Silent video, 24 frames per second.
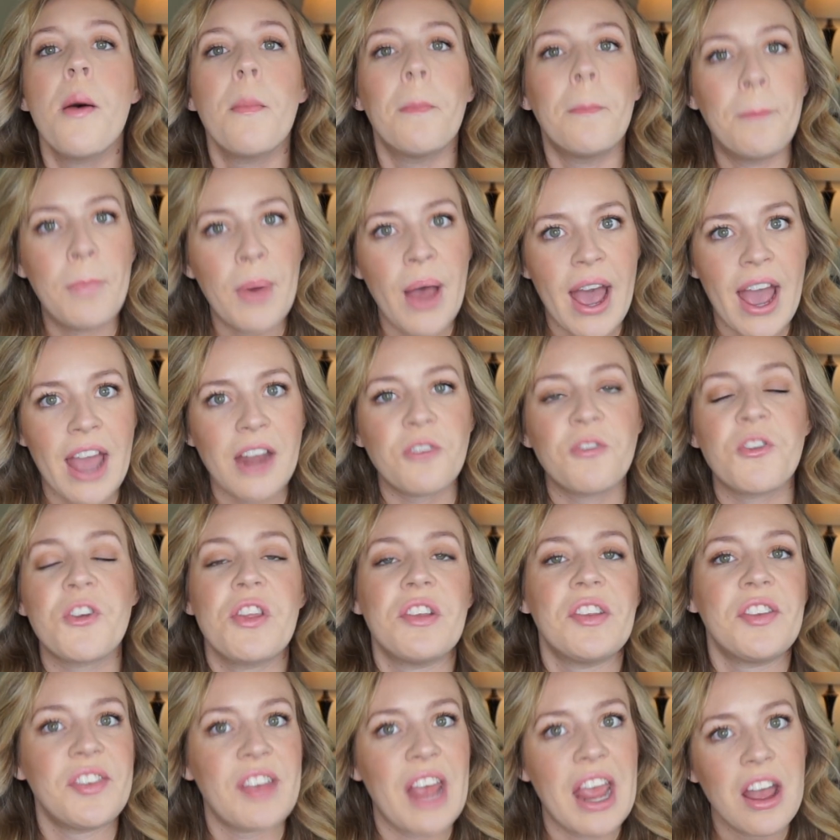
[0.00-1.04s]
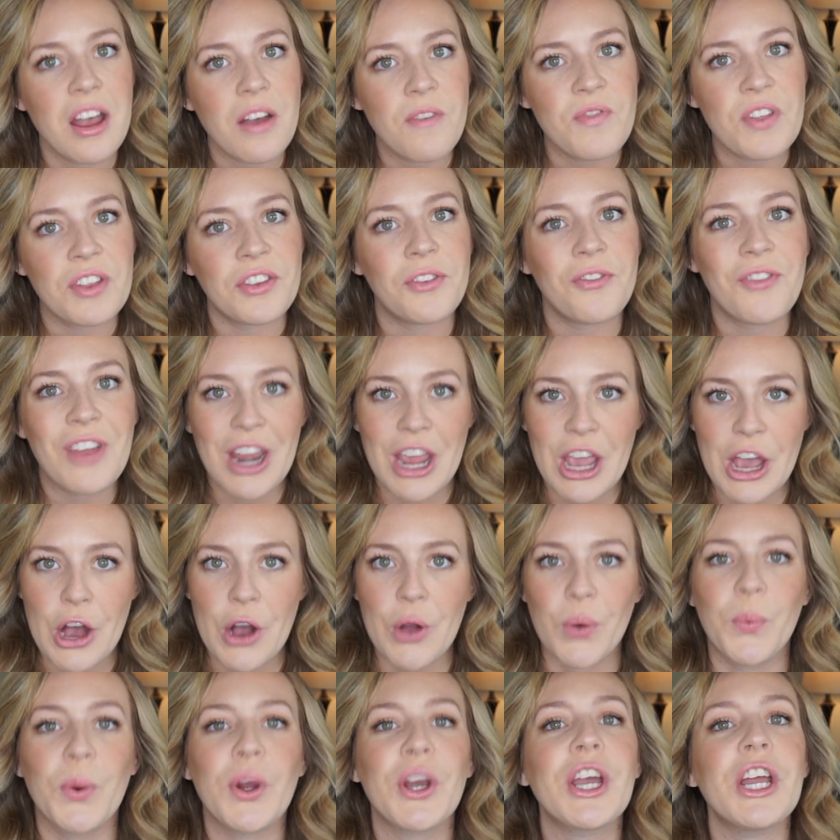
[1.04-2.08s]
But for the sake of this video,
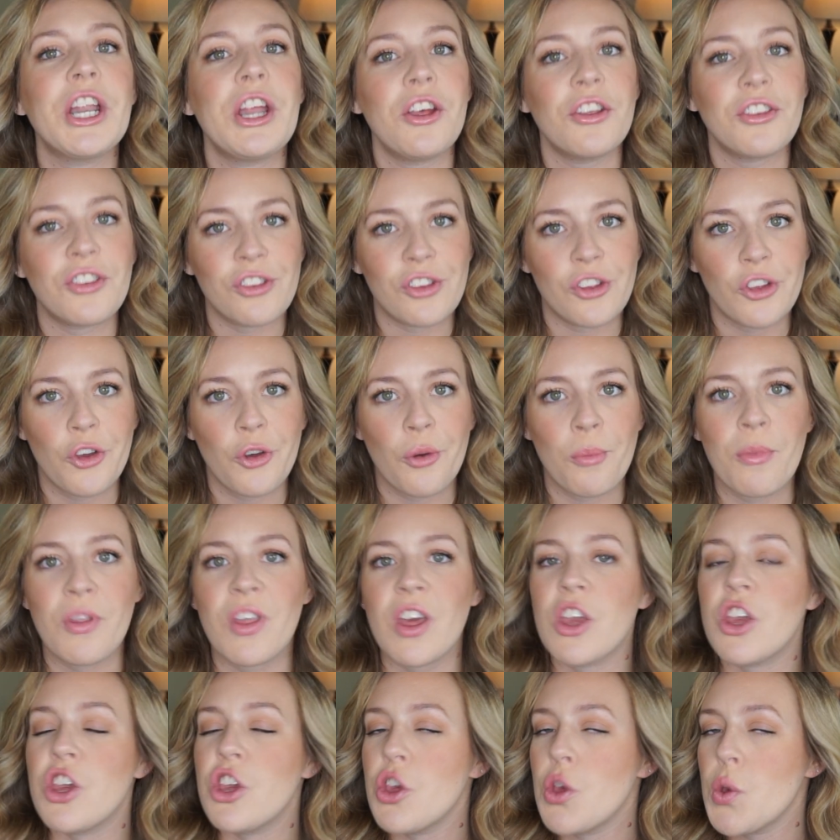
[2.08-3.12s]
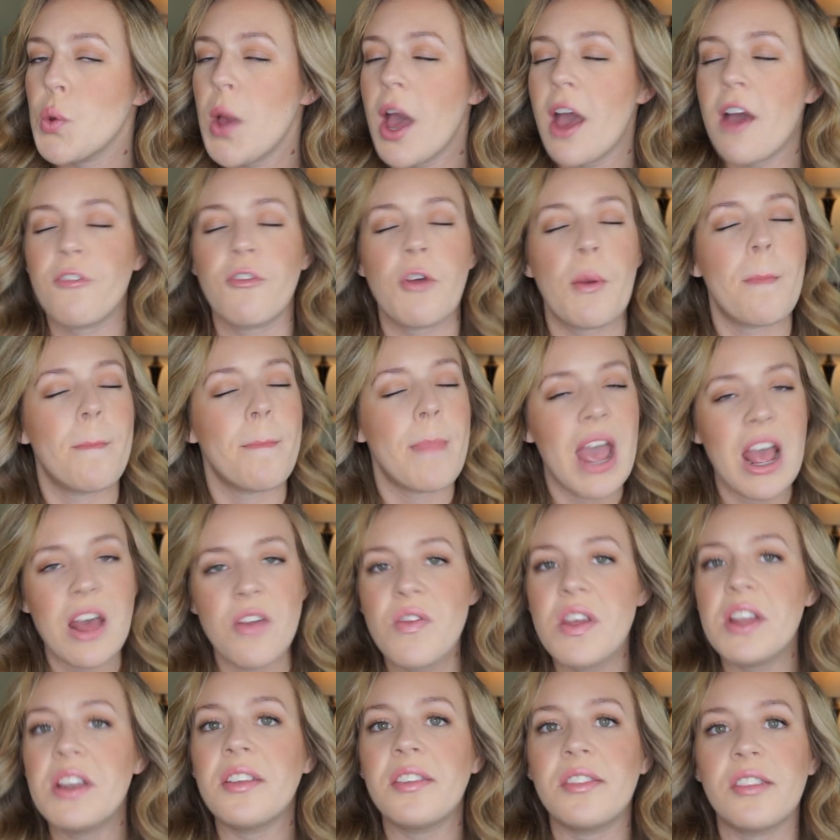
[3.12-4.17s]
we're gonna assume that you have made the
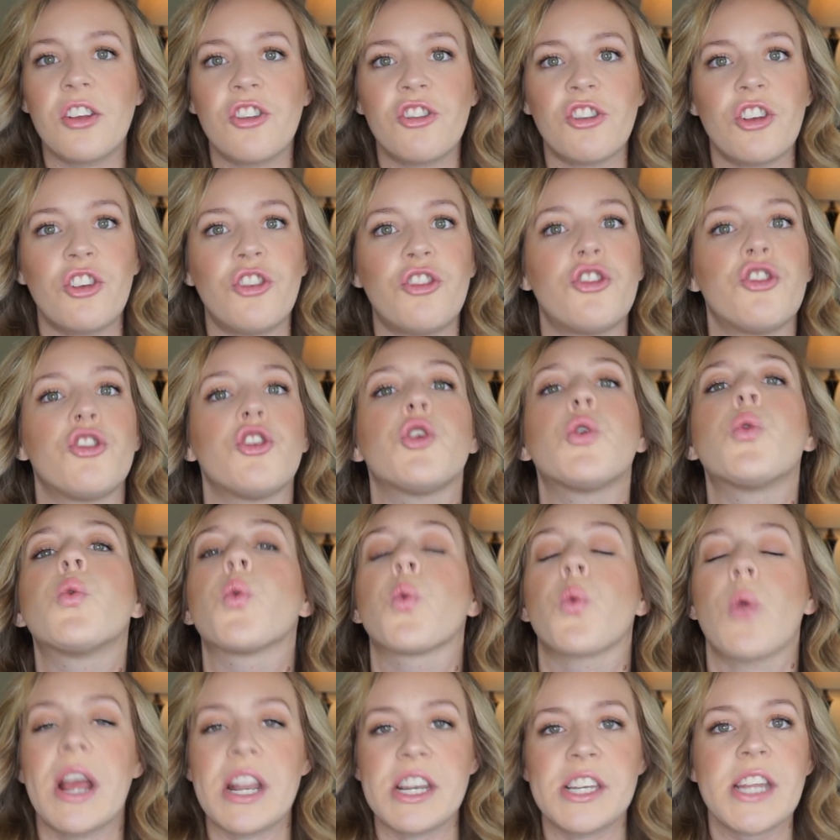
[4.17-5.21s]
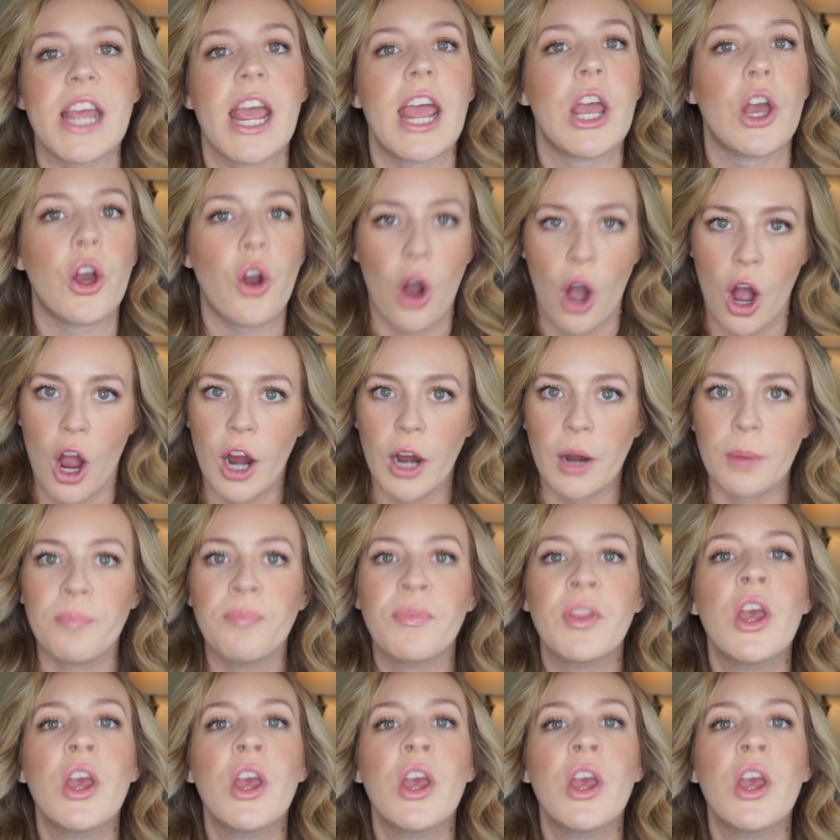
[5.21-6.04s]
decision to rent a car.